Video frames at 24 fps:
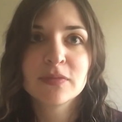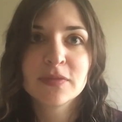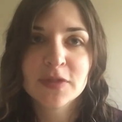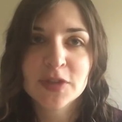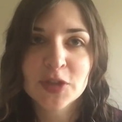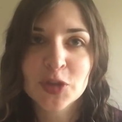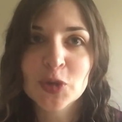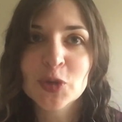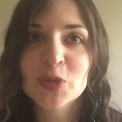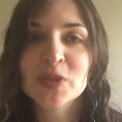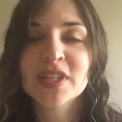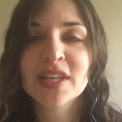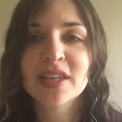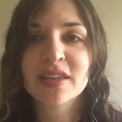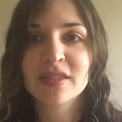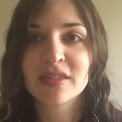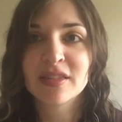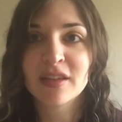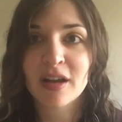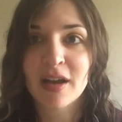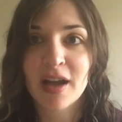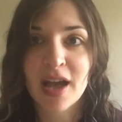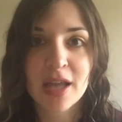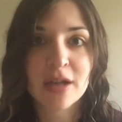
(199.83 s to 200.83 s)
using
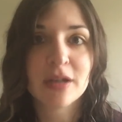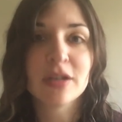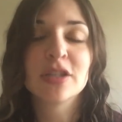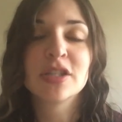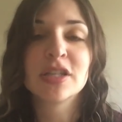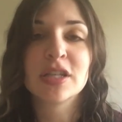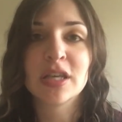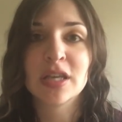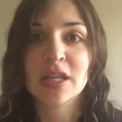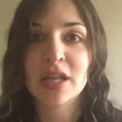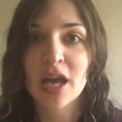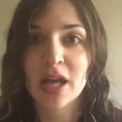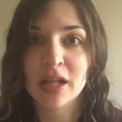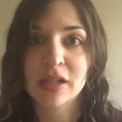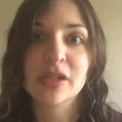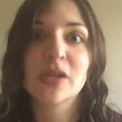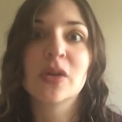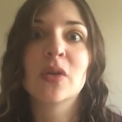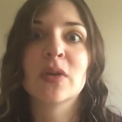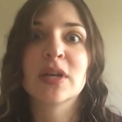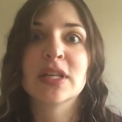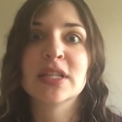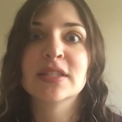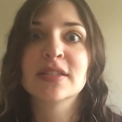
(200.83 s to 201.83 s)
their energy and
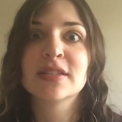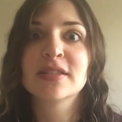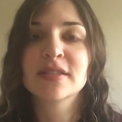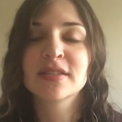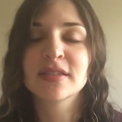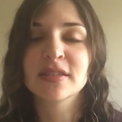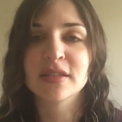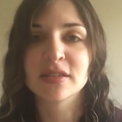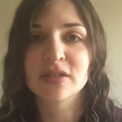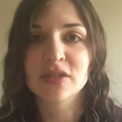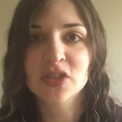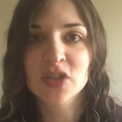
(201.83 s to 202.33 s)
eloquence to